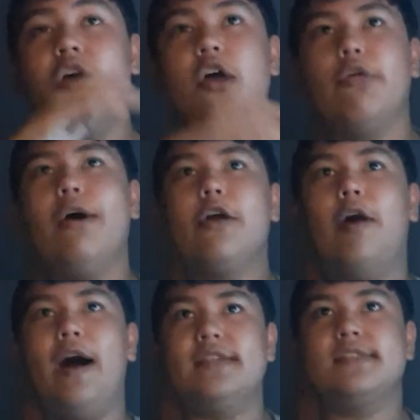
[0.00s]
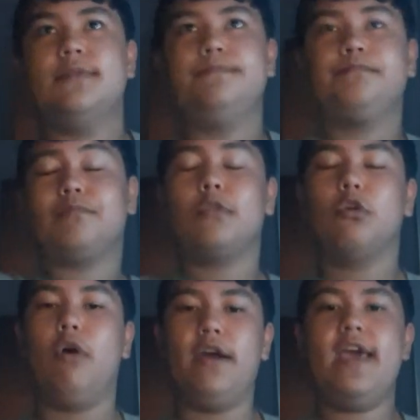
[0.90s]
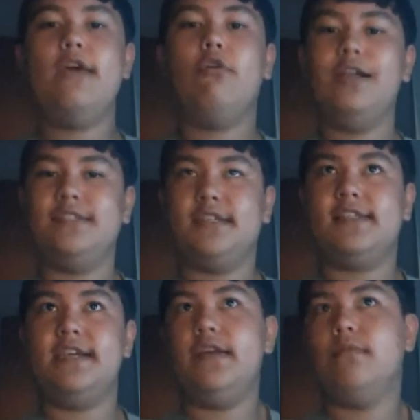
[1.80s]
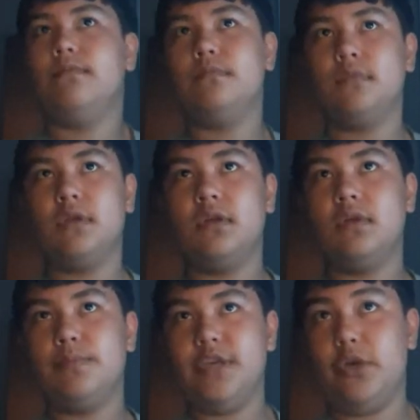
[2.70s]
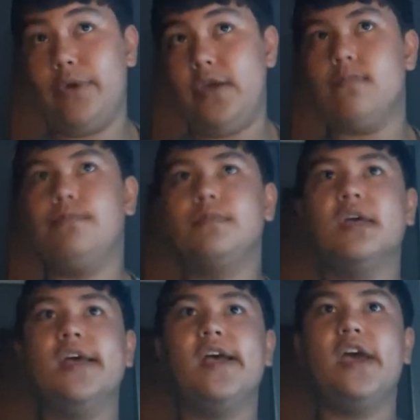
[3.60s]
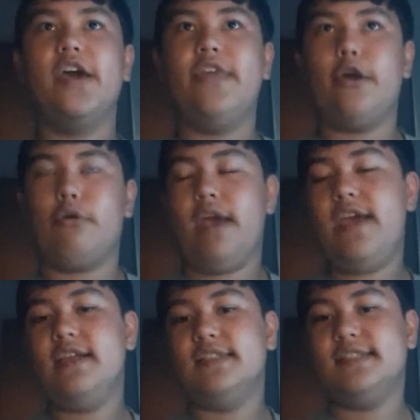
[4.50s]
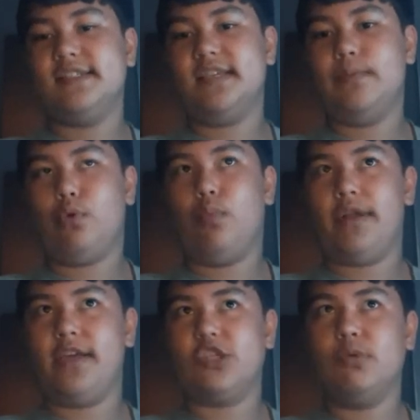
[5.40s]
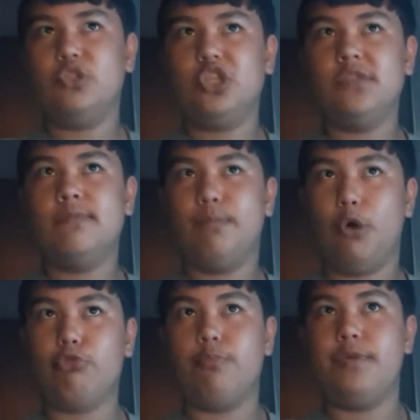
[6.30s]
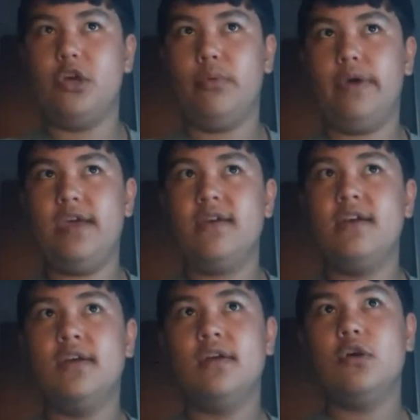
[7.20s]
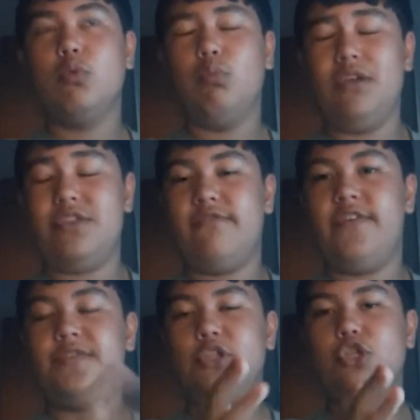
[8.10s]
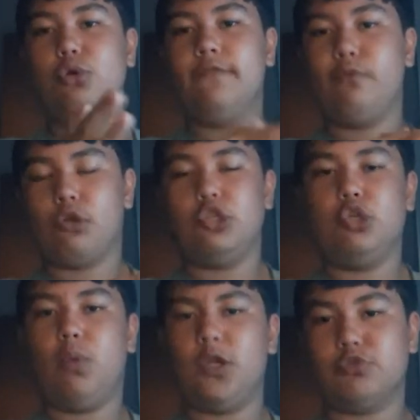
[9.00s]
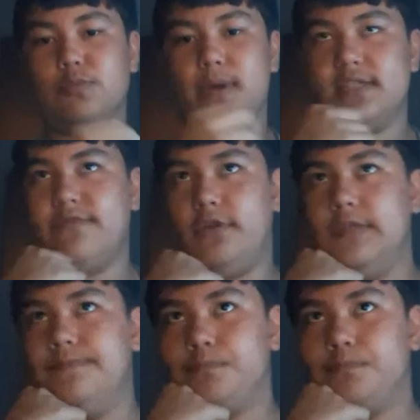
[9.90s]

The Lite class, Lite 8, Lite 16, PoE. They are 8 and 16 port 1 gig switches, both with PoE, with 52 and 42 watts respectively.